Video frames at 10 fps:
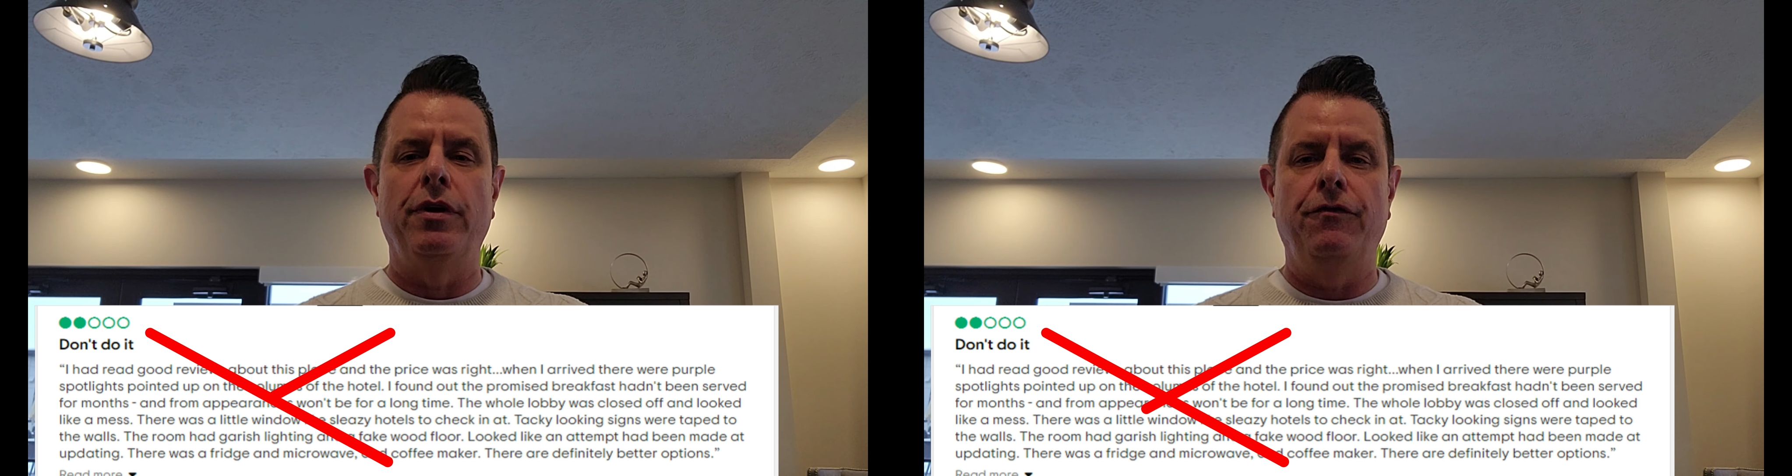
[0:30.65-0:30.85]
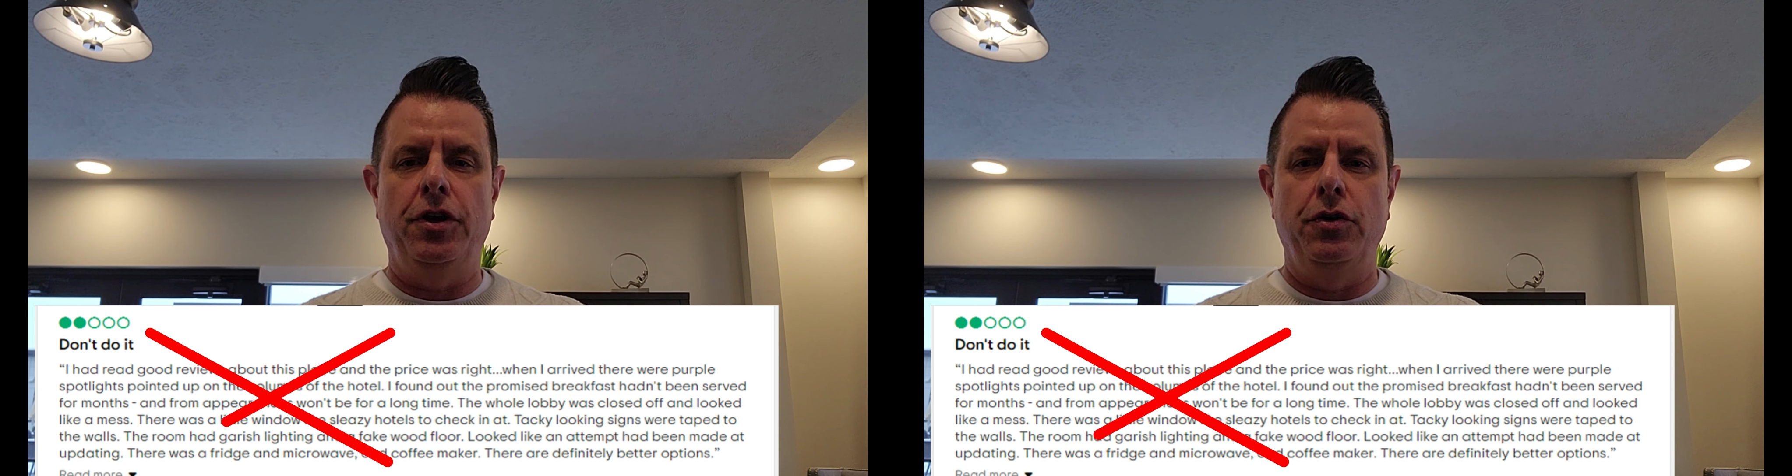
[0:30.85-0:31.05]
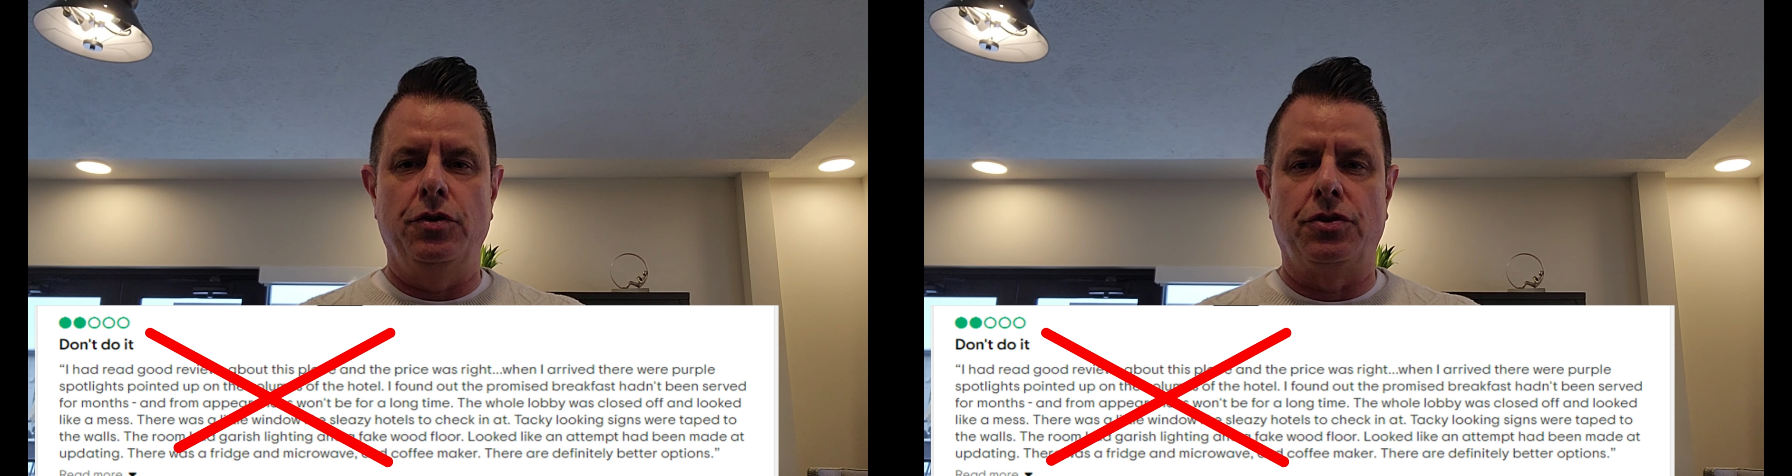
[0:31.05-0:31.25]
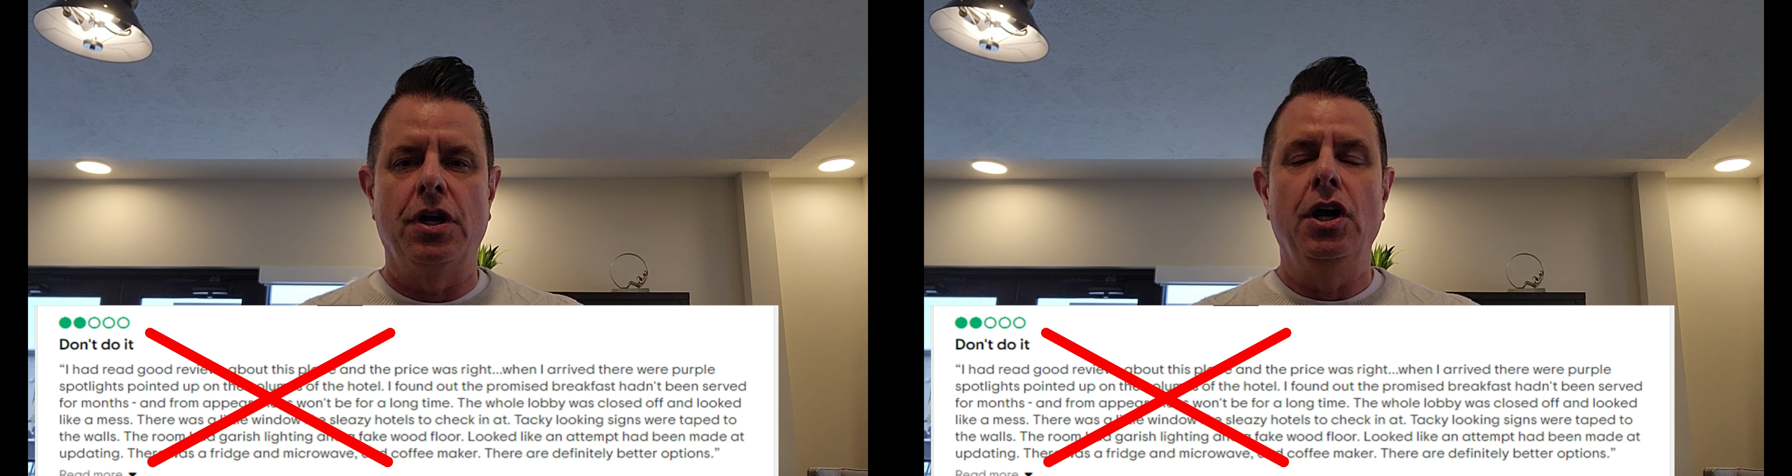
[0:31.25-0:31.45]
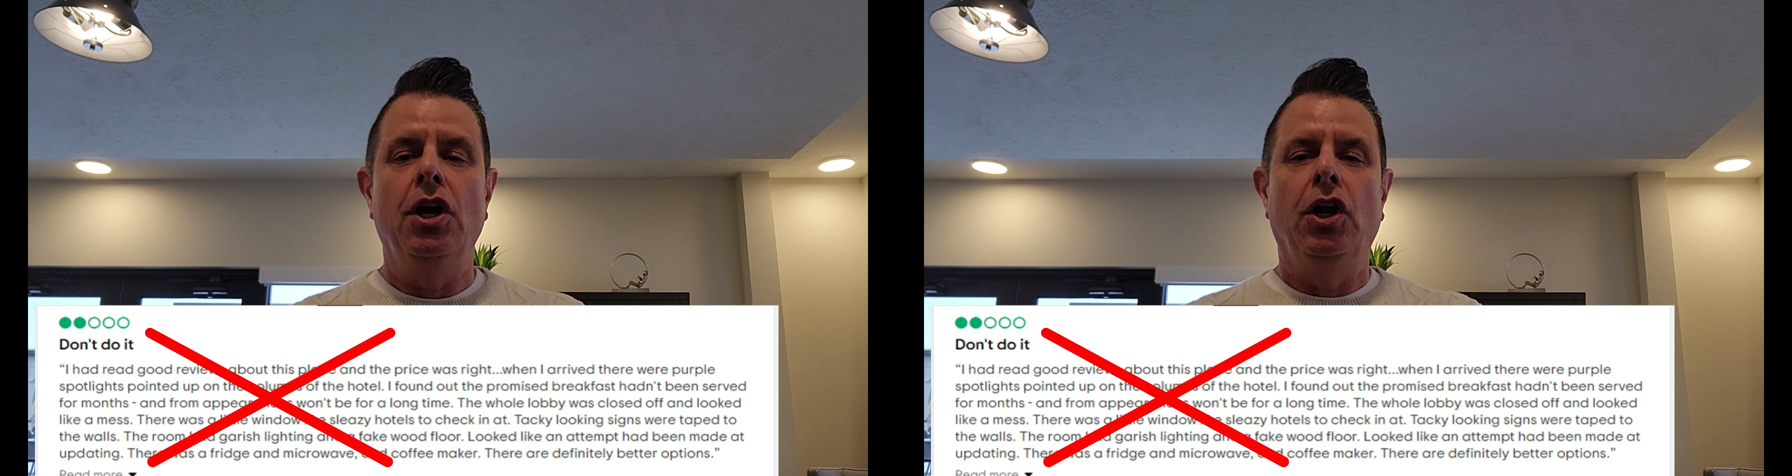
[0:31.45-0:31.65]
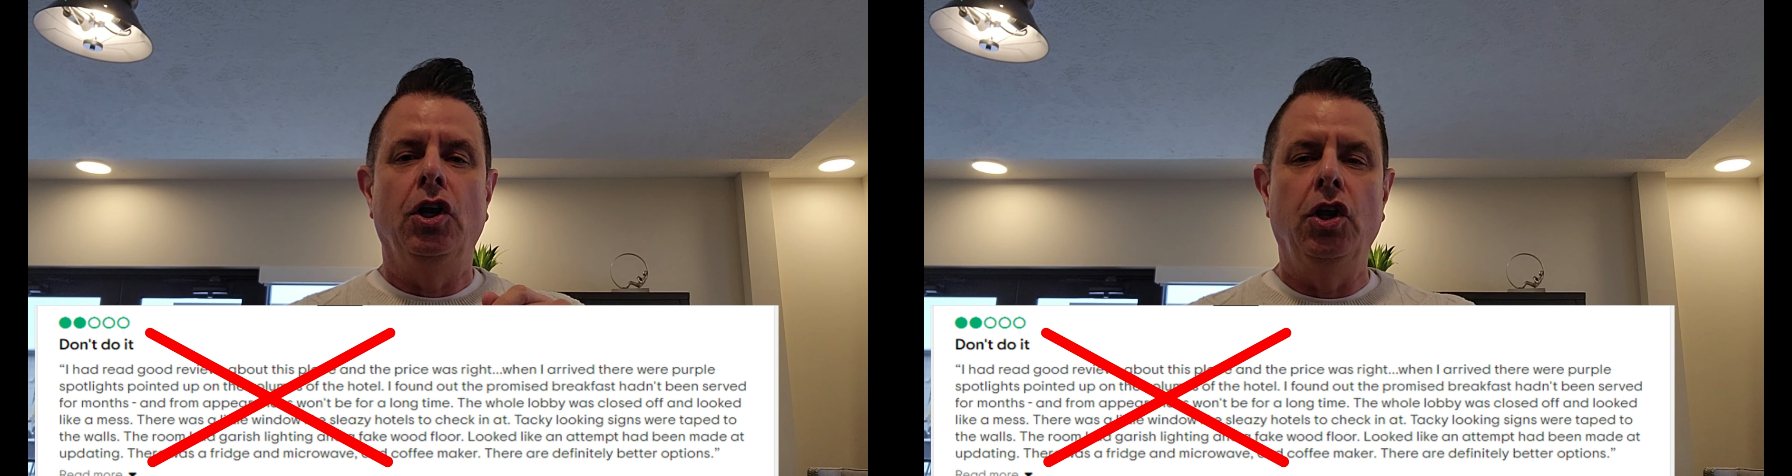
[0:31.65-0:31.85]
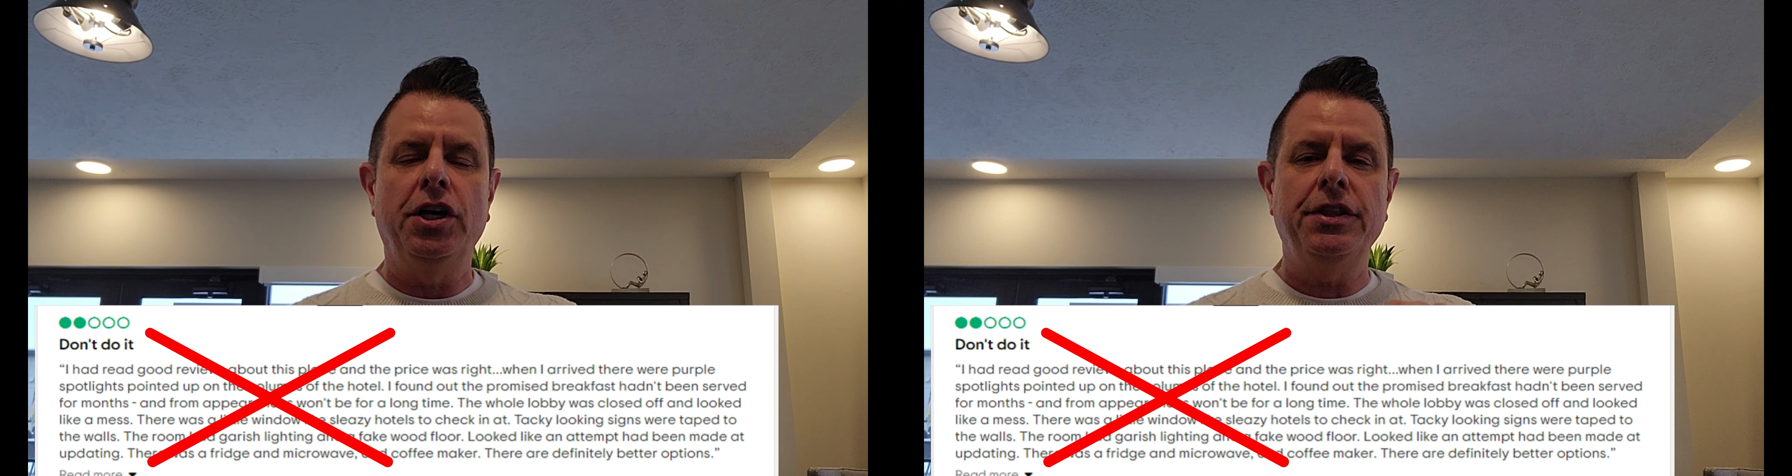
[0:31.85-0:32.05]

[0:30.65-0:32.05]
reviews. Look